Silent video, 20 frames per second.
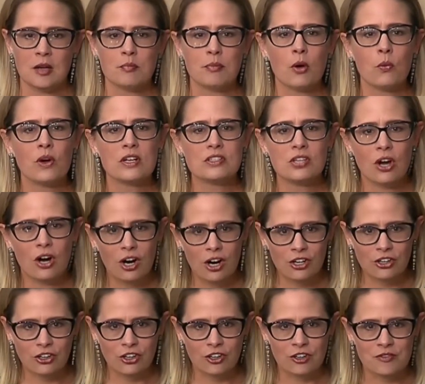But what's
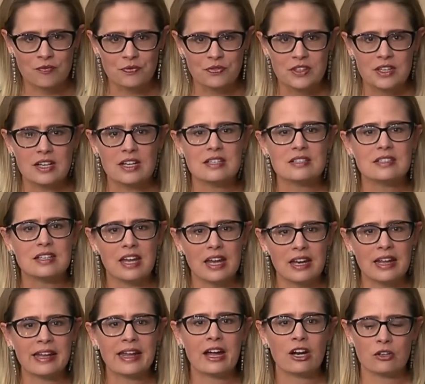harder is
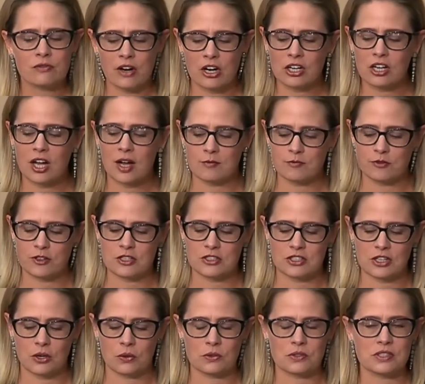getting out of our comfort
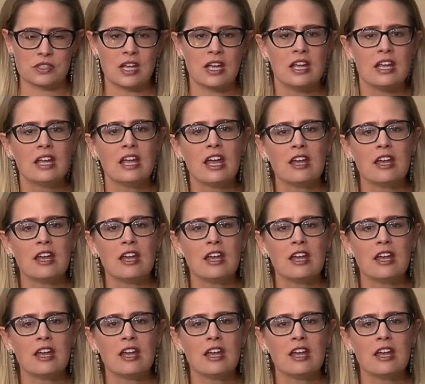zones